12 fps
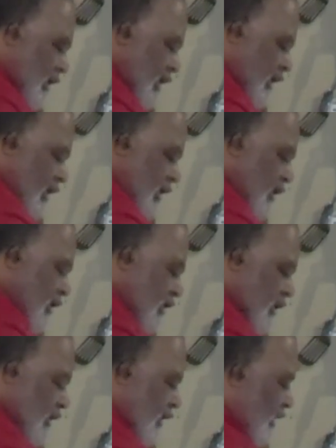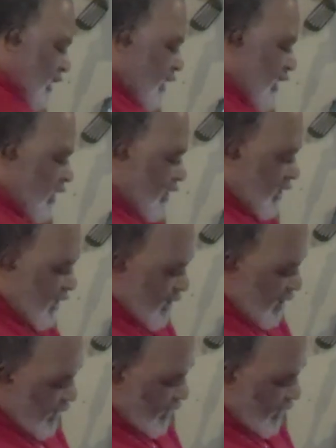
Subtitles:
the onions,